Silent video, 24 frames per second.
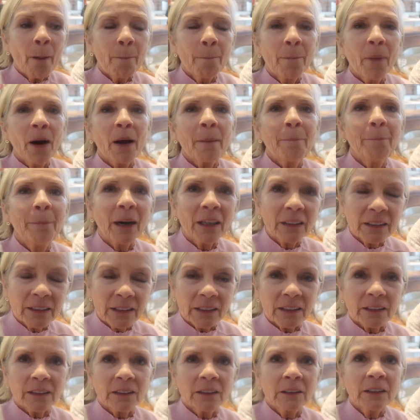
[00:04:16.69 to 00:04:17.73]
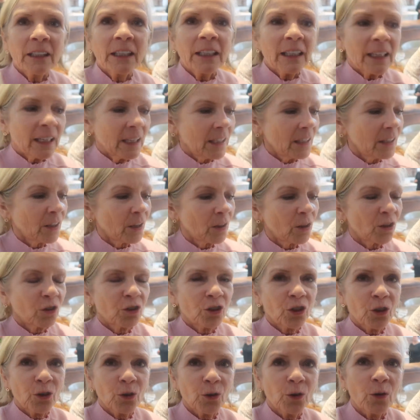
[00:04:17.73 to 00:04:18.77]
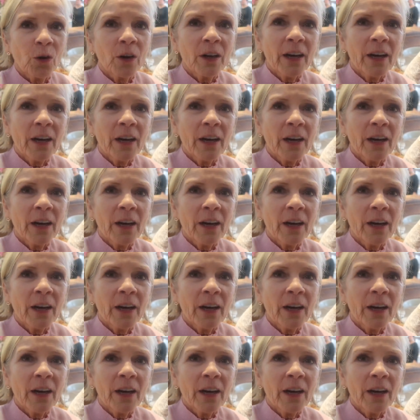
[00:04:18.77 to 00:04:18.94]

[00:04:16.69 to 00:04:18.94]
my bunion into the shoe.